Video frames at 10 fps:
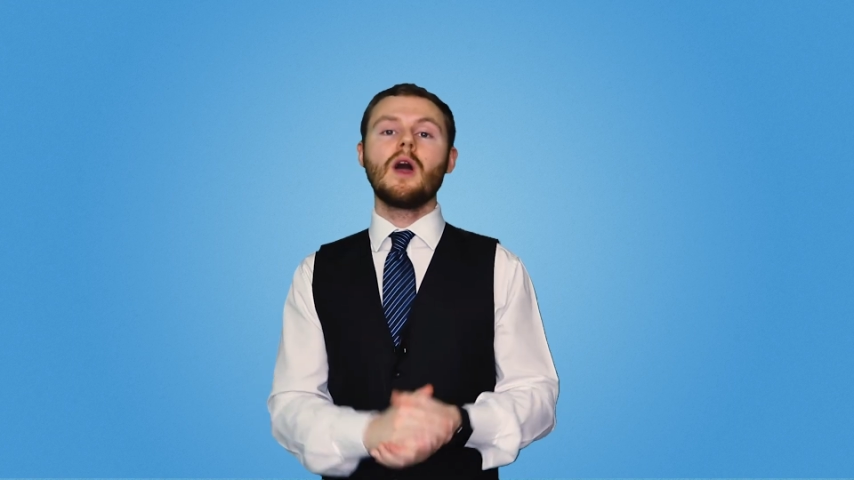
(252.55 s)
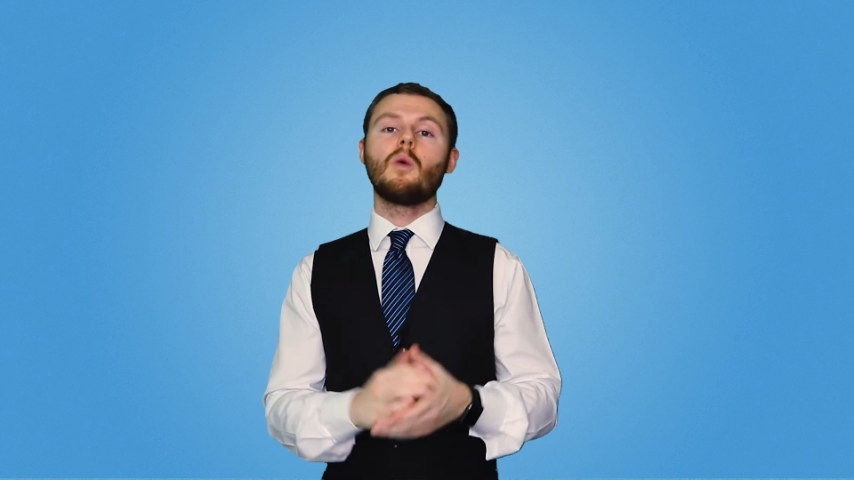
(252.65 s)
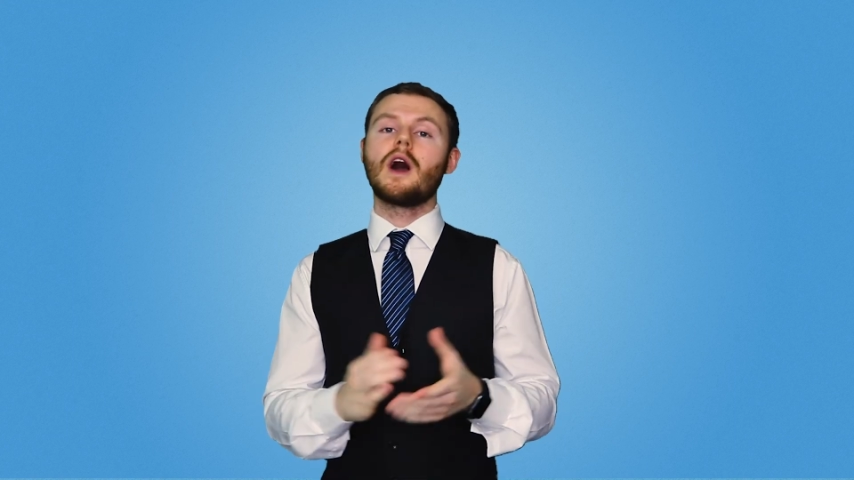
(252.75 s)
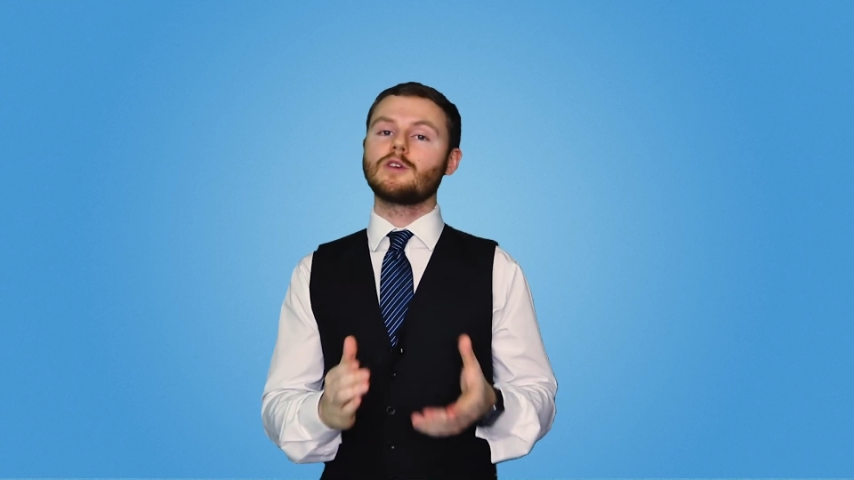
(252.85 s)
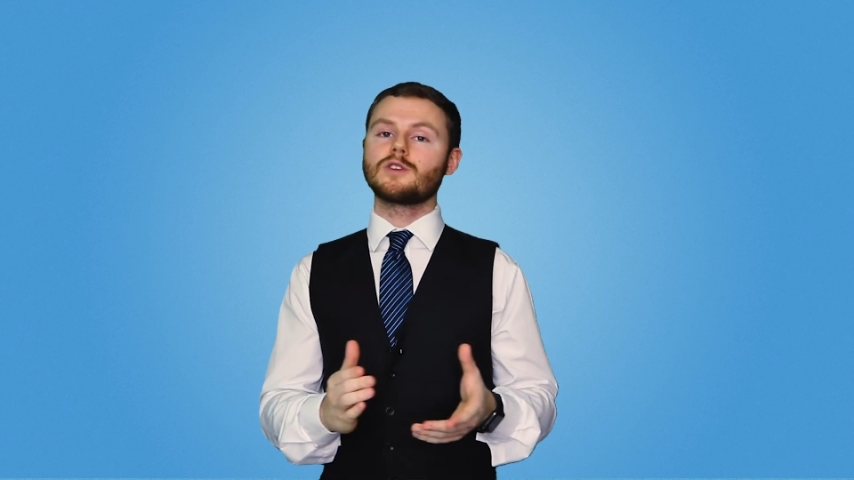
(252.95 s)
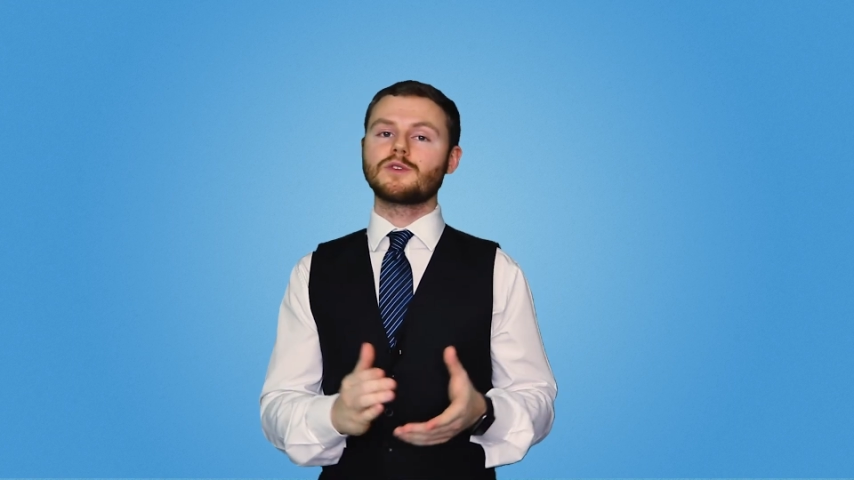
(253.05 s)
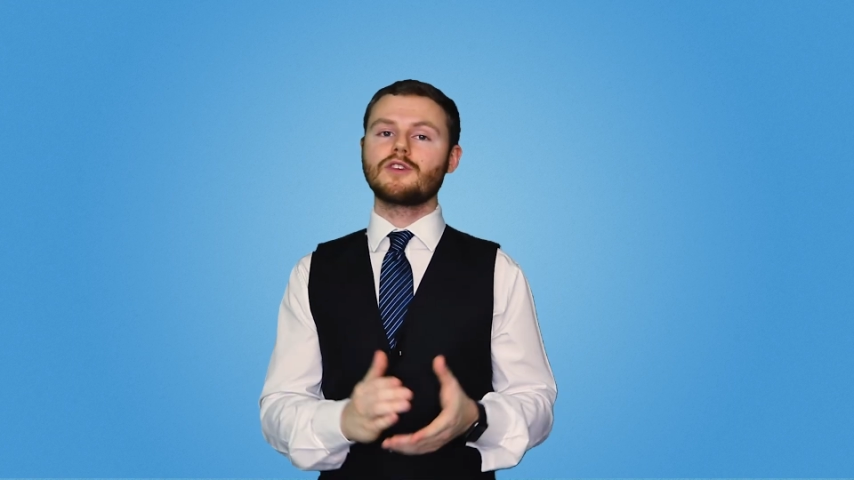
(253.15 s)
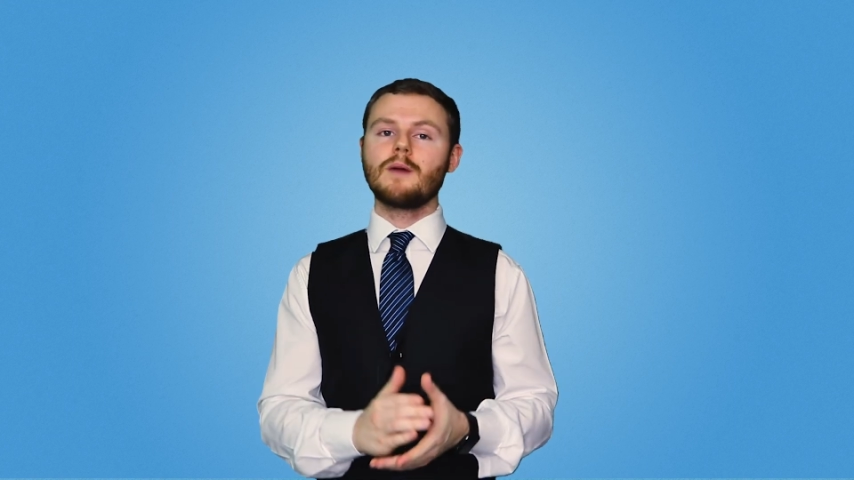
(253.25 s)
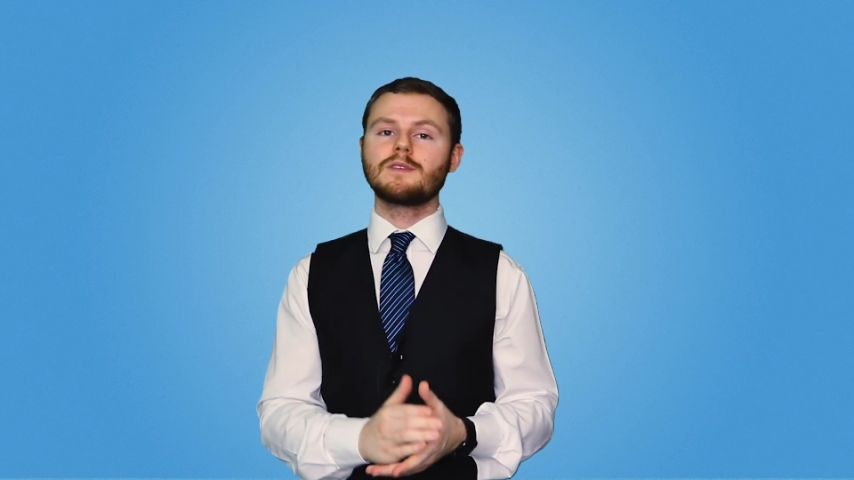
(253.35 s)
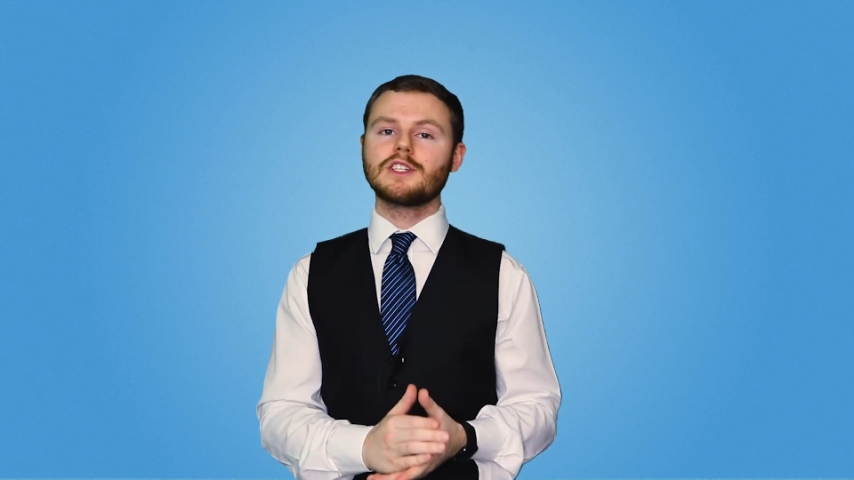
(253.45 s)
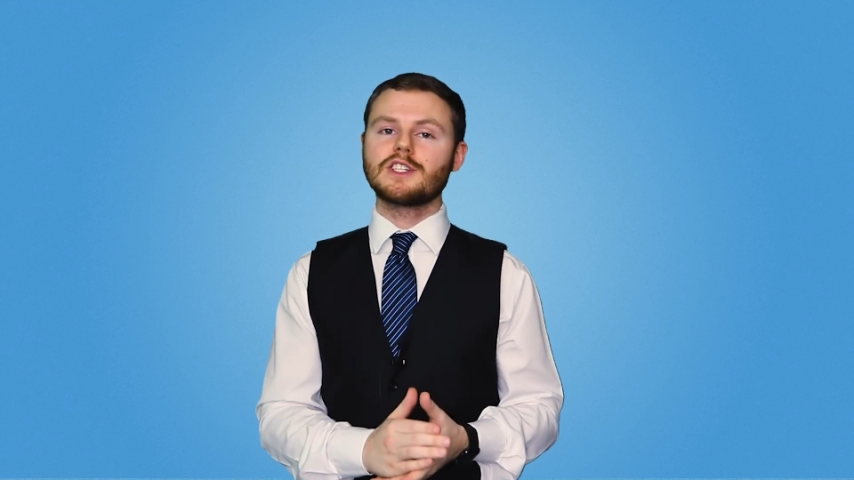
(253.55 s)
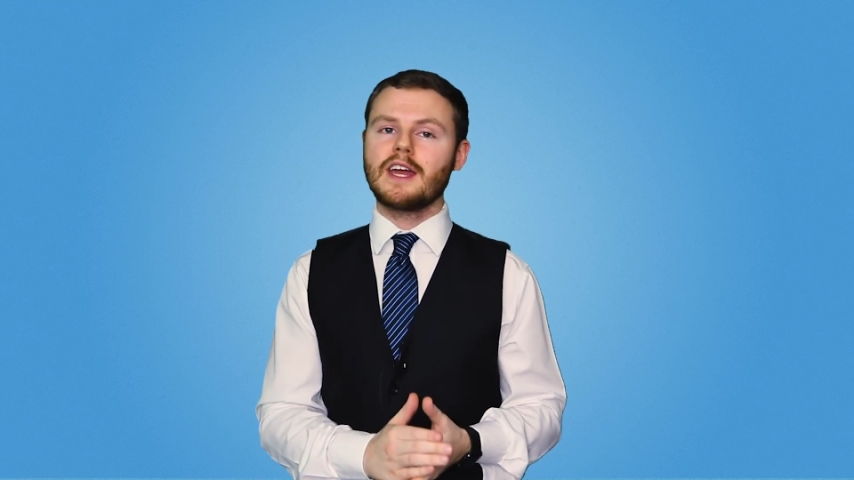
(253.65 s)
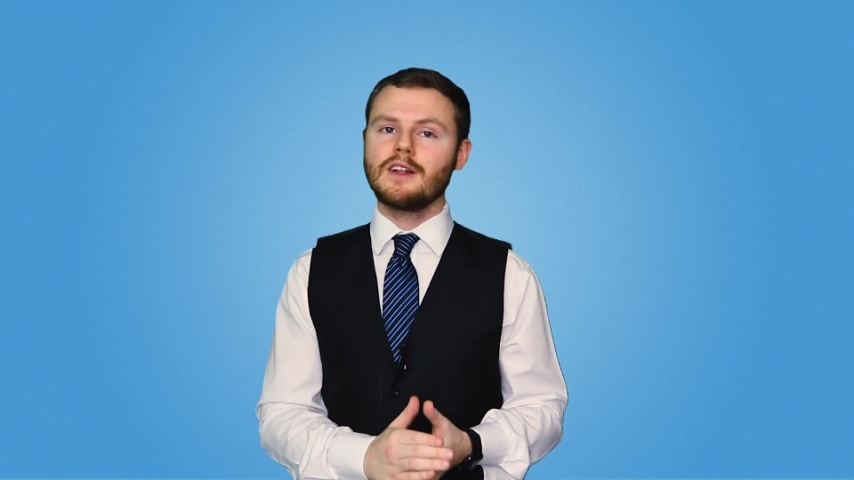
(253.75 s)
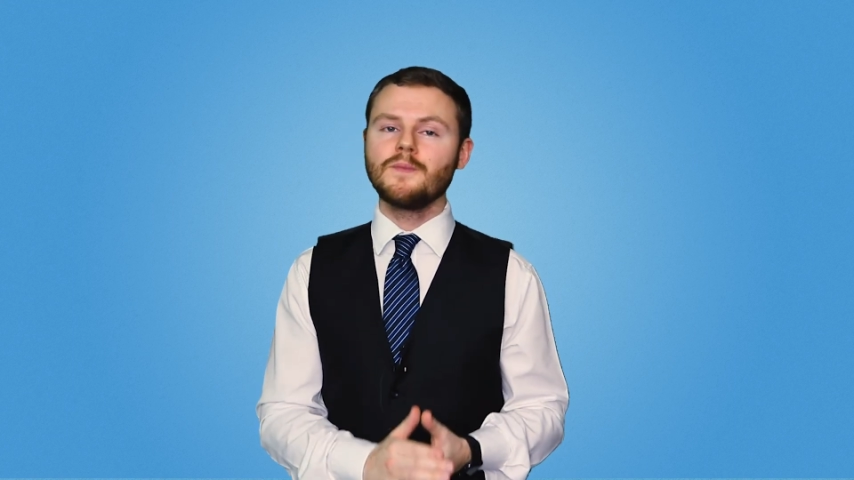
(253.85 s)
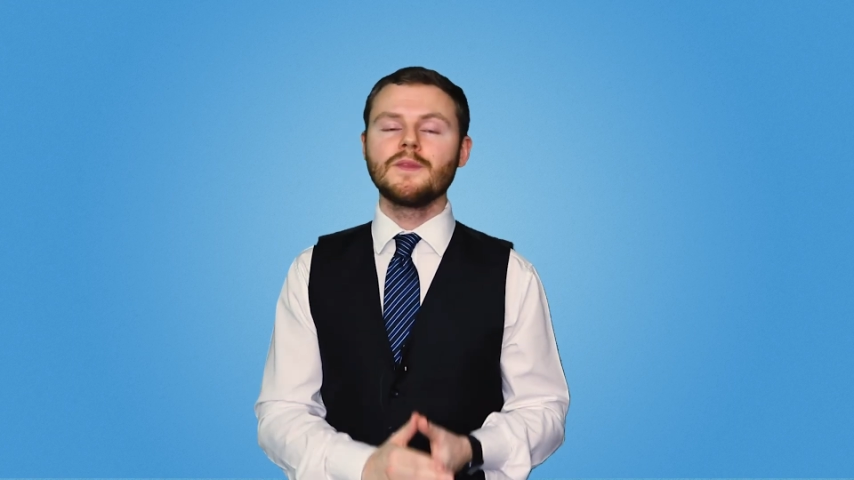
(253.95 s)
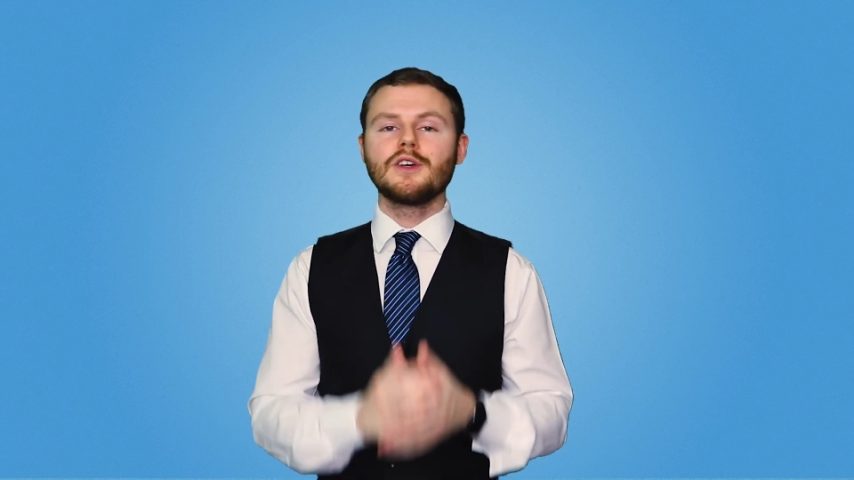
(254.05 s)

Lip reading: why not subscribe to the channel